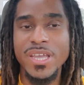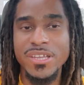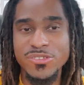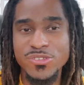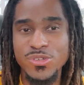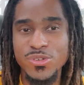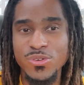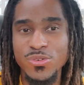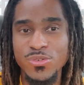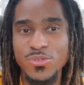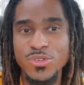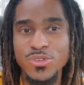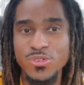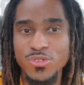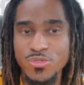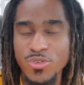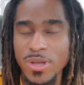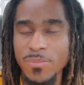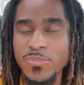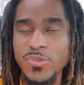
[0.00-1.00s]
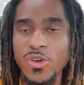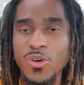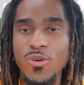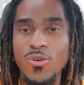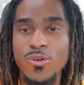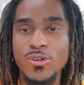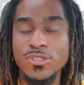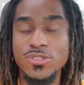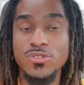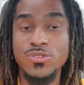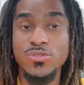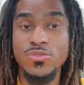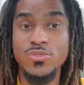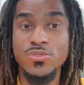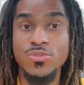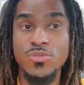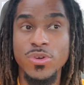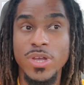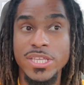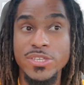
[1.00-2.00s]
to use crypto, or
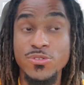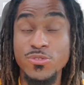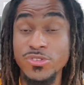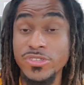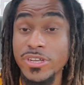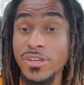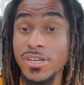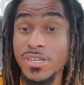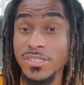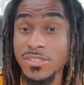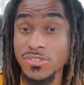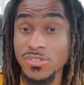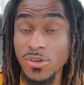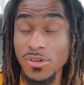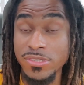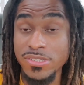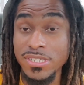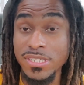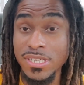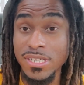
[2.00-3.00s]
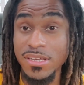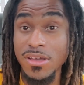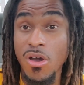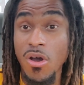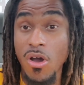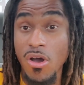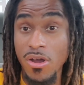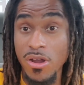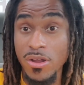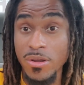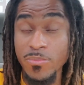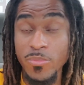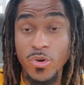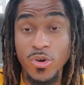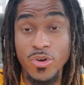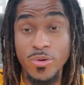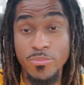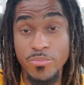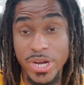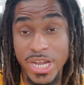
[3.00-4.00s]
to use their consulting arm
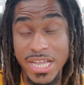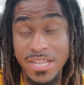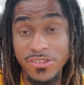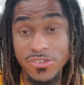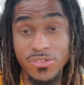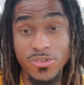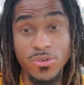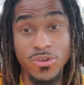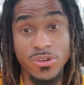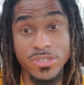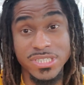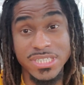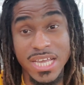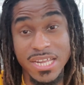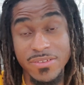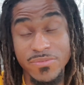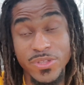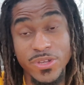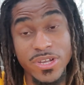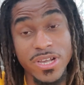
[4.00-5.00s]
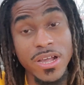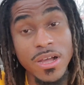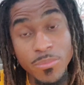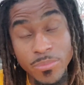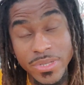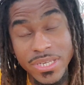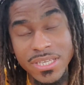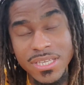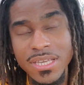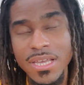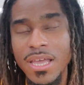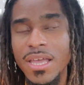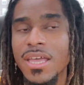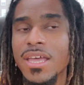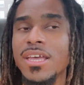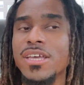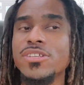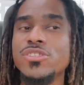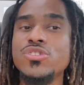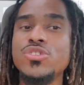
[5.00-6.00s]
or branch or side of their company
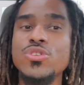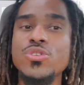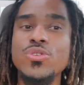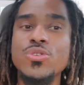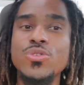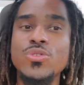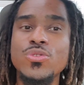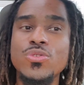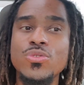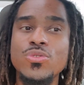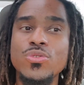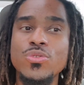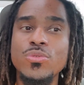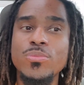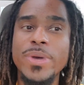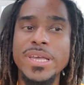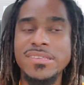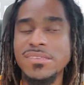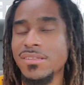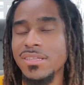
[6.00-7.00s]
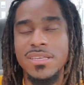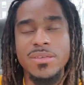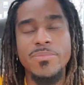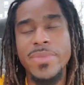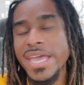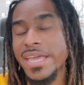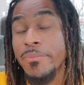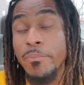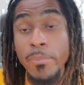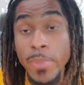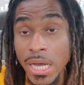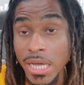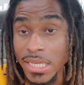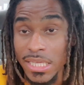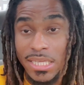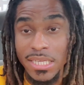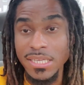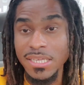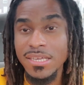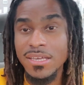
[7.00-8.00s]
to basically make
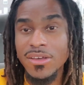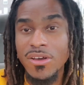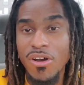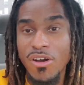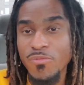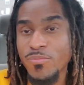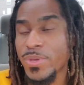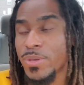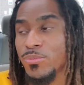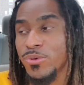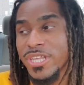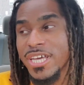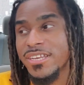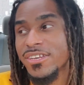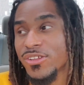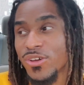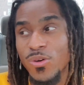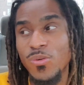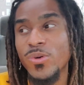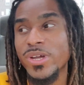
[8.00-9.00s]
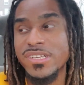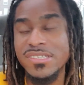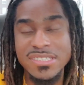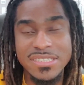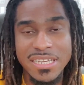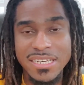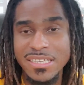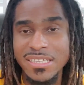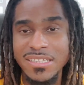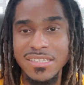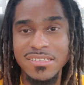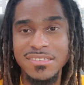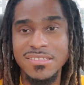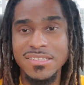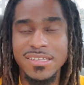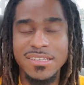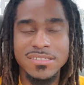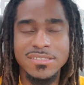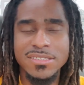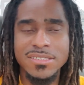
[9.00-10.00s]
money off people that don't want to study these
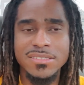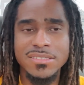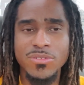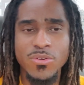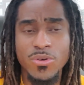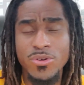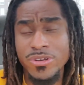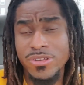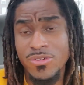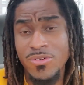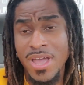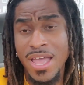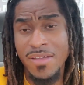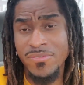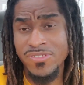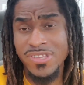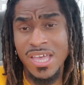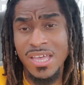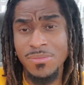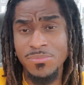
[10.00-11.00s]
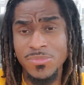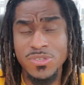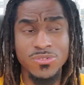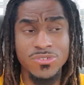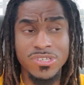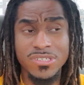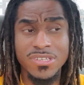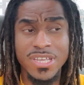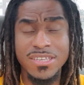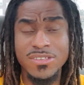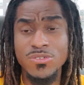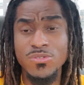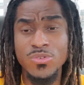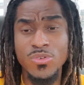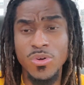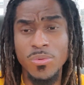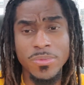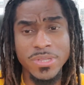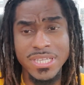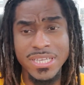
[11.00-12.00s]
things, or don't have time to, just like you
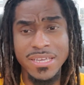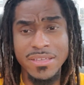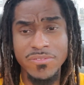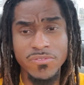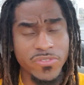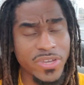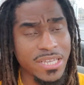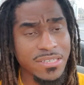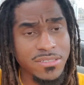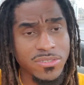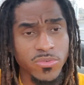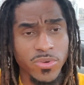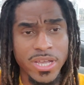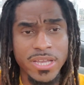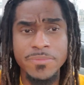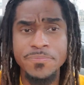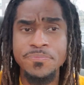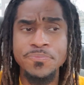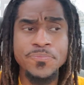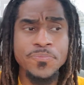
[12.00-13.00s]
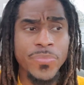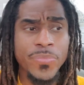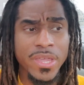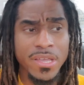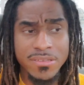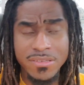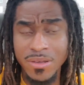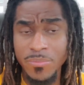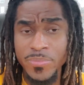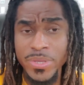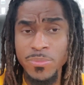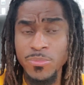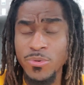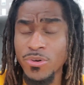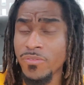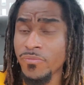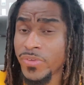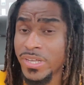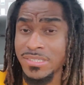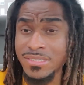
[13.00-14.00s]
normally invest, right? Some
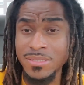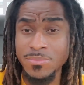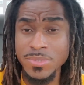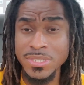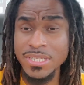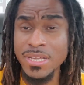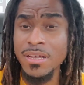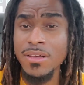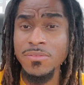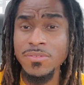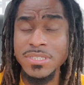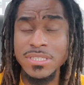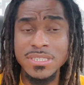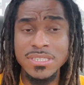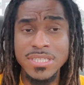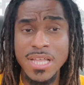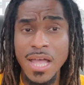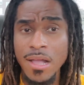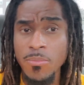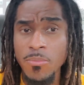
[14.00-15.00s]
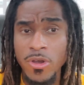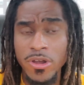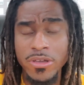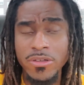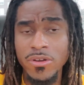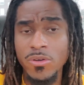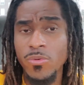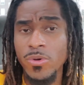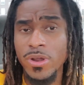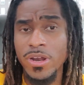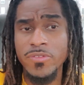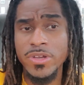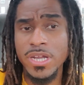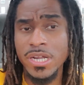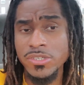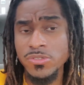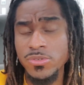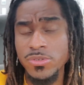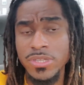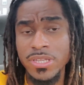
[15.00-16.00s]
people invest themselves in the stock market or whatever
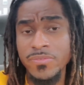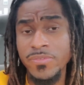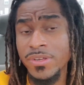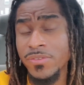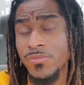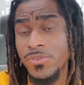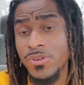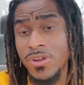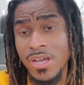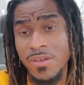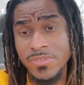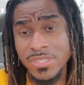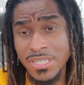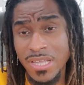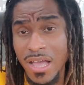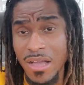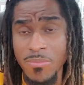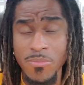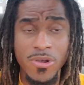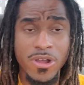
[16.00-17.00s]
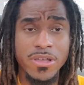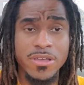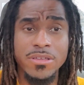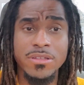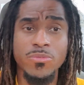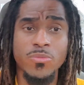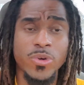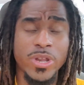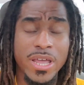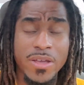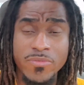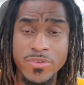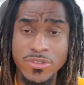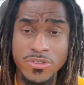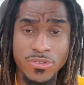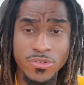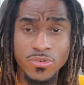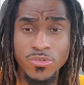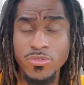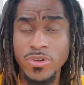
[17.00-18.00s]
country you live in. If you don't have a stock market, whatever you
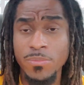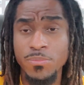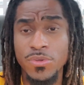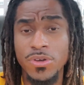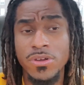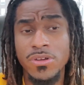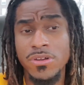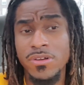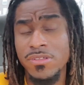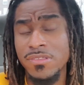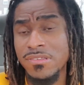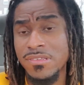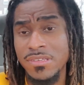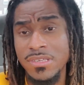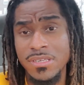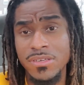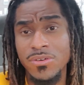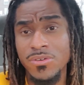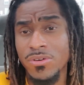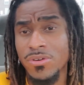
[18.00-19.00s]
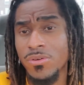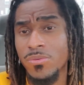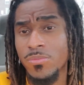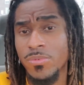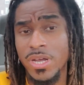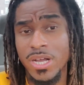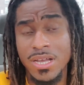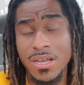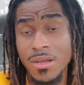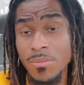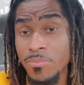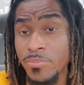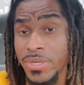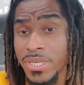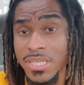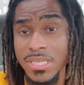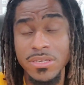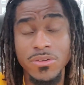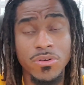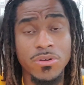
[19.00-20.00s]
do, cryptocurrency or a
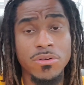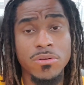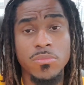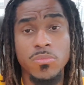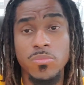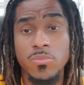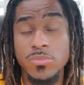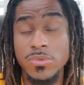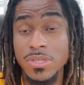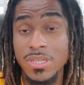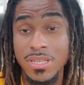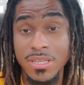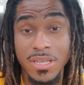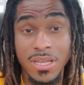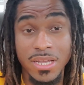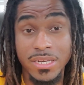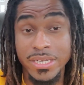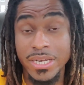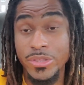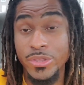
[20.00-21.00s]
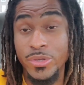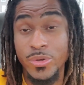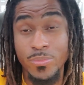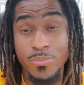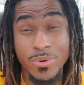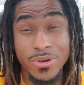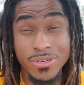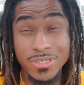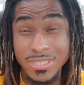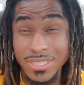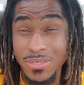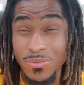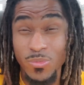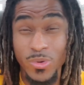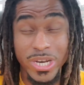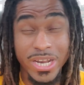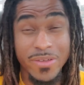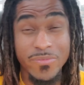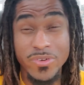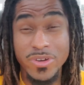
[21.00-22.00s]
company or another person,
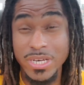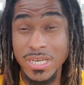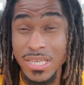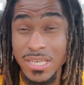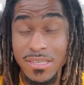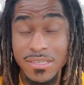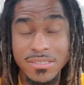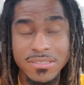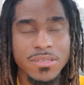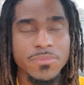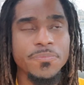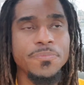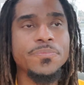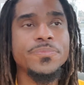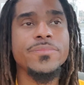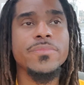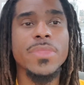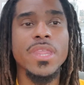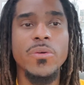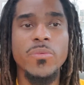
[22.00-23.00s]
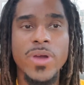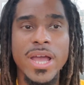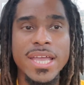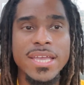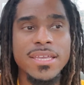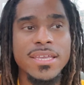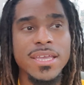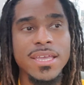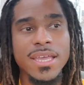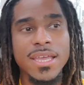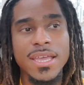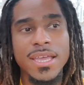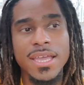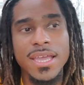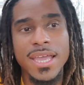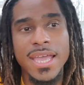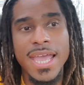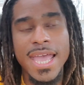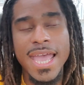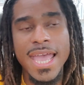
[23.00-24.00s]
whatever it is, right?
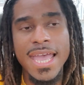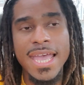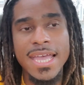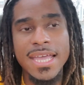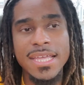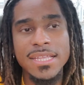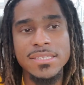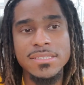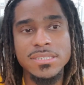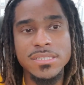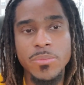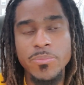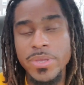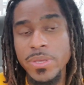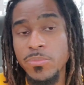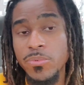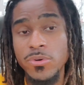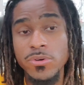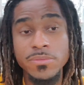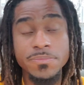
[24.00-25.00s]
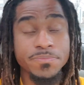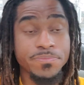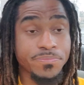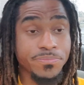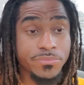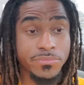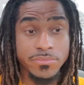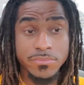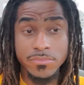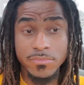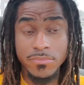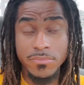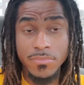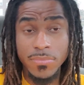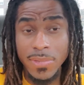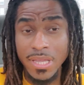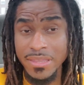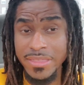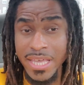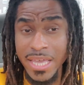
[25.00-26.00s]
And some people,
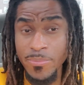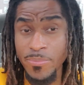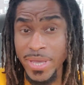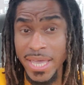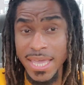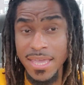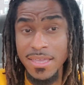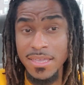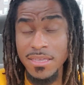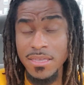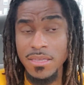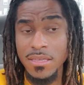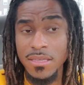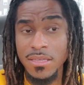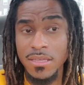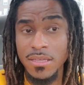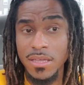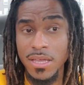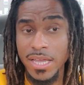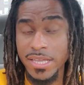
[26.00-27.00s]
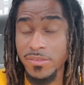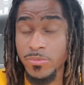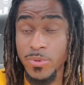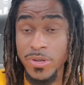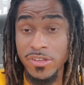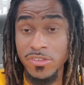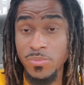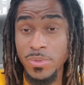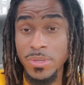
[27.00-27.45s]
they pay experienced